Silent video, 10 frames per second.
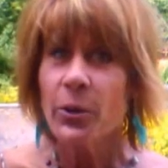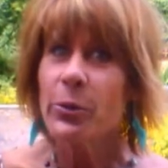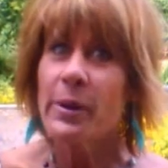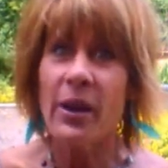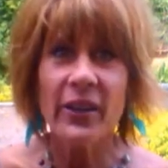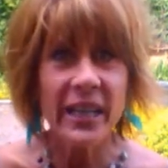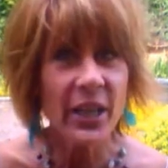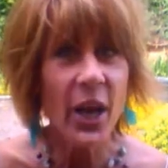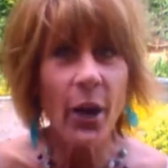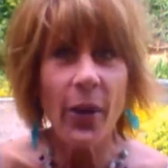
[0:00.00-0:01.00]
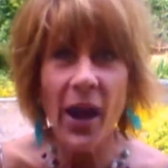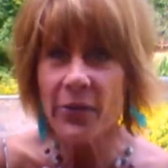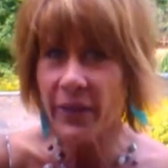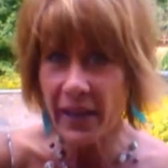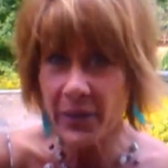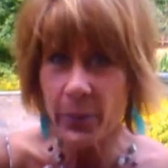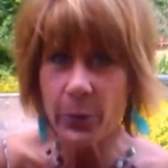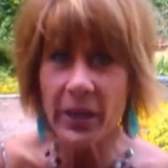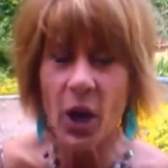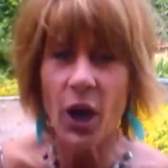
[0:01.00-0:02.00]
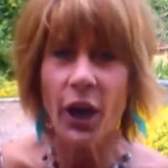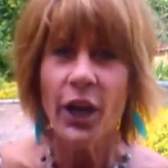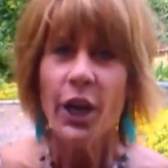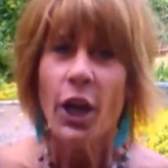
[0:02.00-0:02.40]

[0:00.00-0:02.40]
Well, we already know how flexible we are.